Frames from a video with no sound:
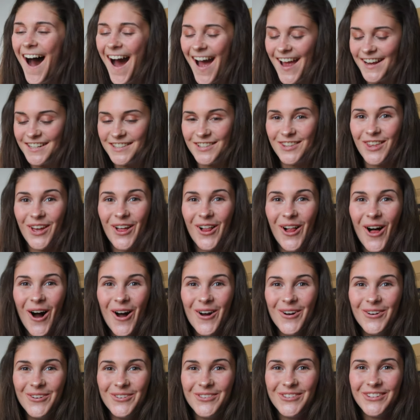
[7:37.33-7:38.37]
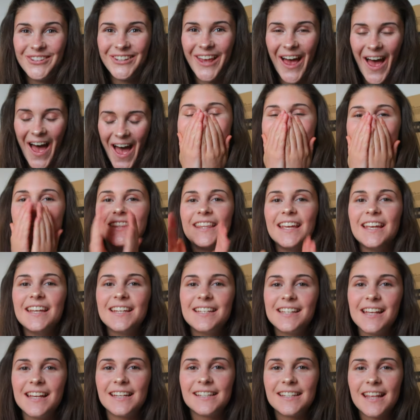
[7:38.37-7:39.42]
it's the clothes.
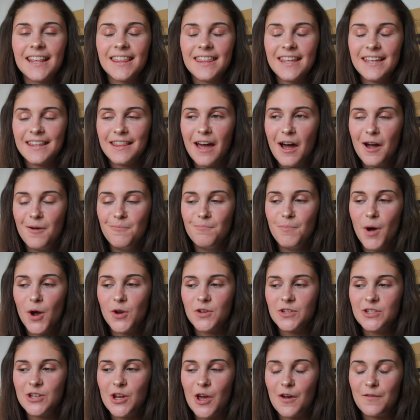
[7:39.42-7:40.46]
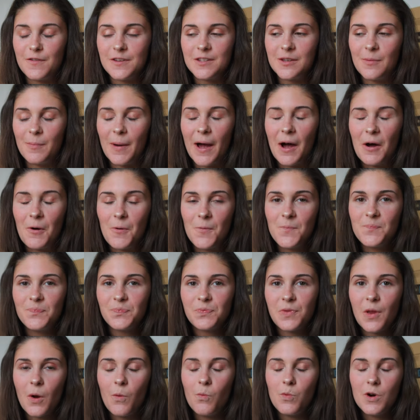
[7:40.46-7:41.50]
This is the thing that I'm most nervous about.
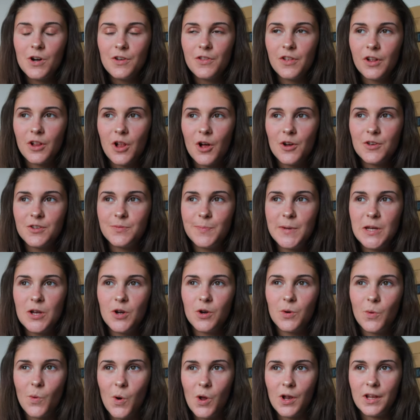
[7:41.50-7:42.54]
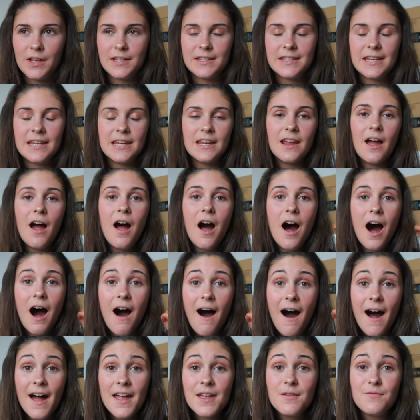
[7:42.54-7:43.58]
Will the clothes be good quality?
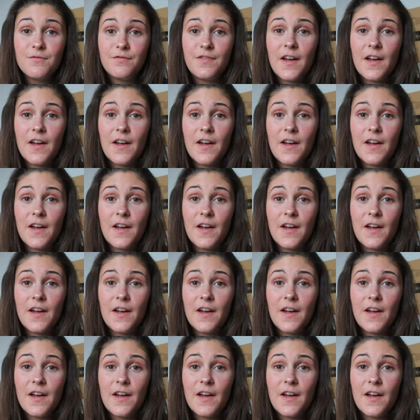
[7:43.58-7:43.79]
I am